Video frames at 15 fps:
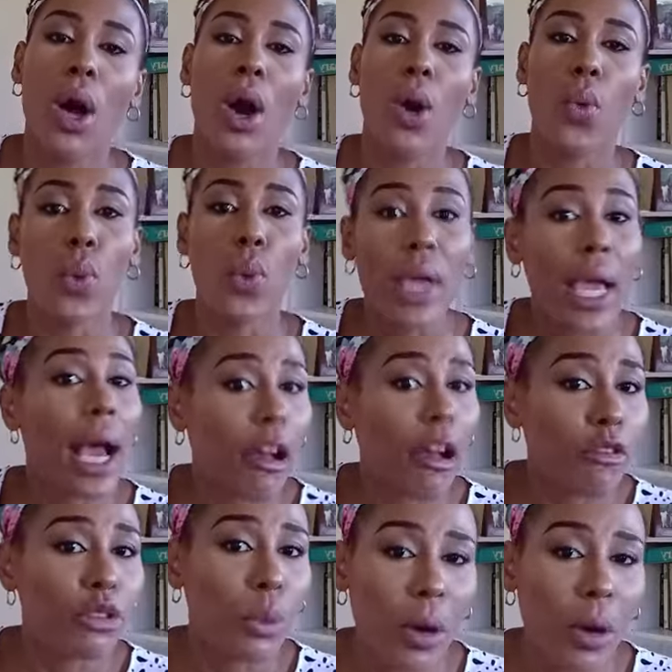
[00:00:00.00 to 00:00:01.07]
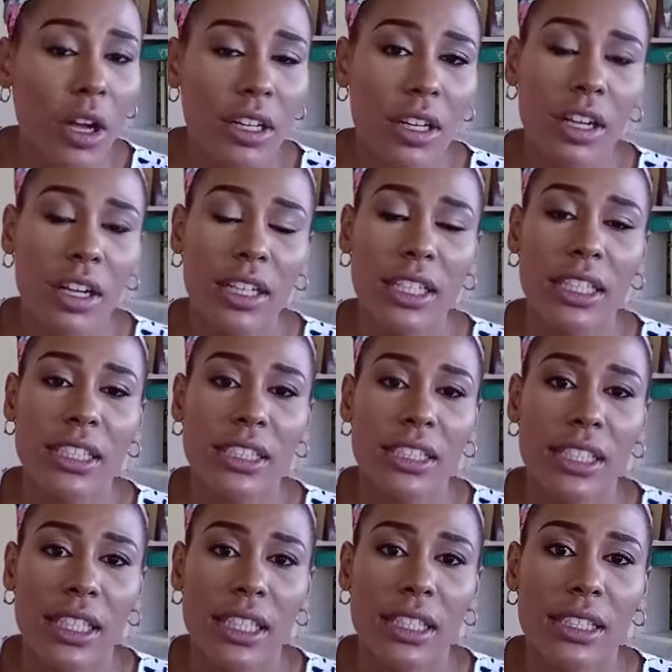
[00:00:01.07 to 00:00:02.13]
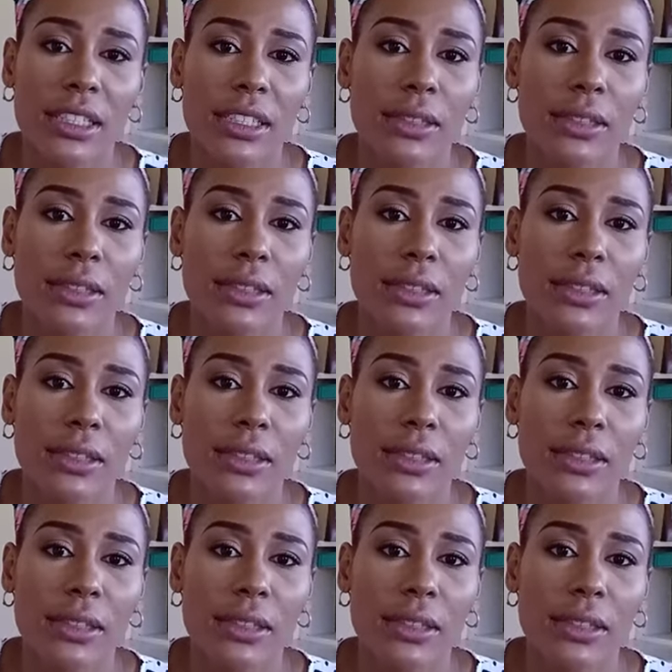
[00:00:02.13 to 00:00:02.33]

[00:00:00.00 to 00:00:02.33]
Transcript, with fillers: we have to ponder on these things.